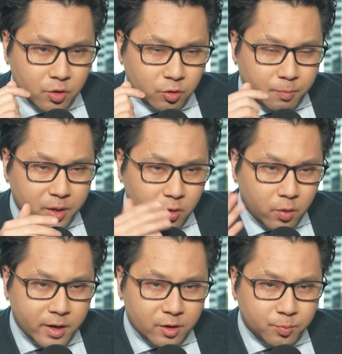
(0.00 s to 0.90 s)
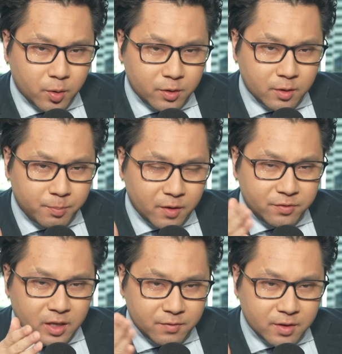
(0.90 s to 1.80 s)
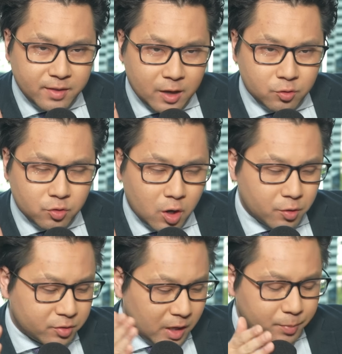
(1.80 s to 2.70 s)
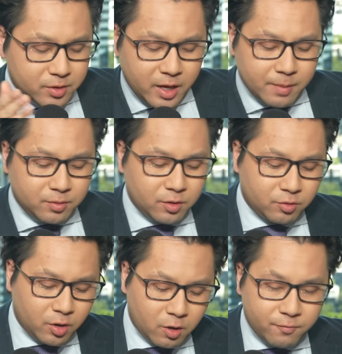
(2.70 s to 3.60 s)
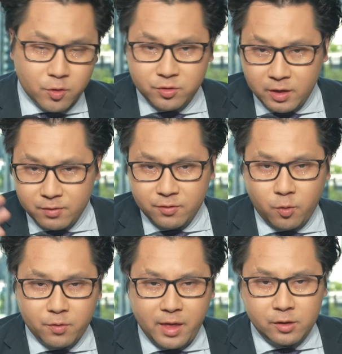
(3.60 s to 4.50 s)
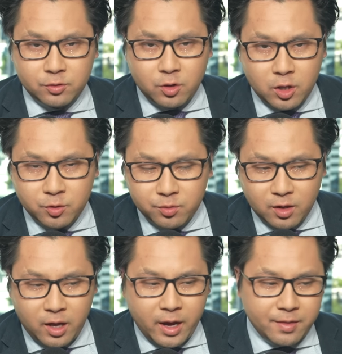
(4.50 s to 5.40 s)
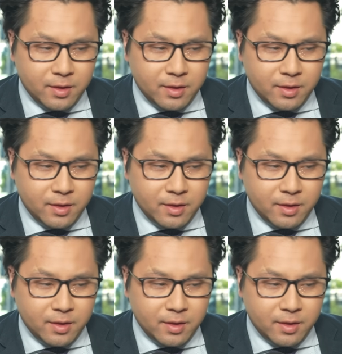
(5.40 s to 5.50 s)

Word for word: So Bitcoin has broken above $70,000 a couple times this year. First $74,000 was the high,